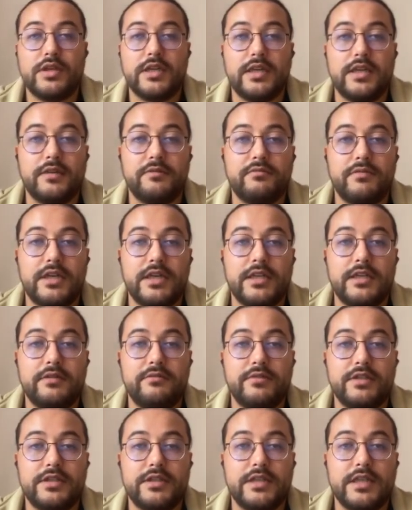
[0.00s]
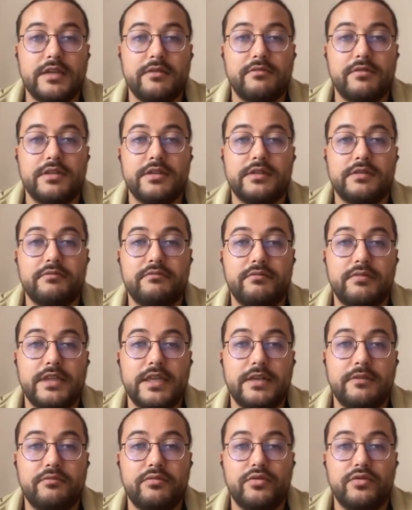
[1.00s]
and my image name is
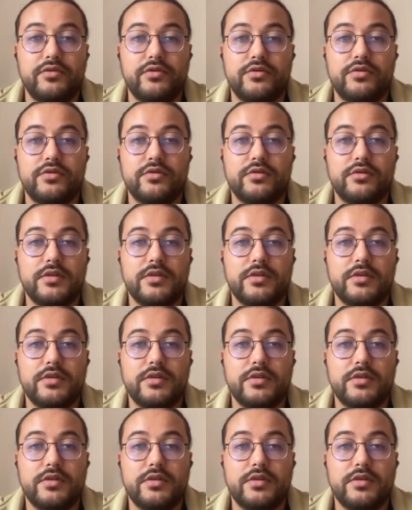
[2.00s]
black boots